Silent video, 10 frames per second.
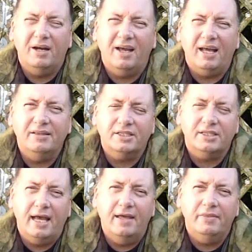and I
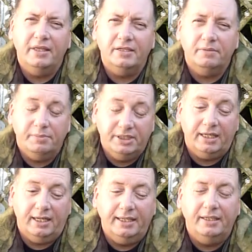understand that
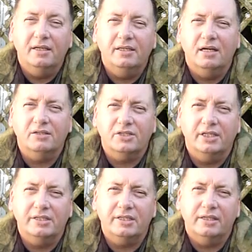particularly
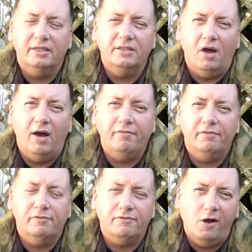youngsters can die
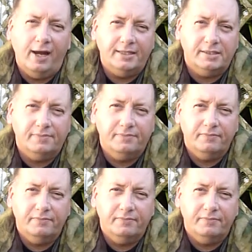from fright.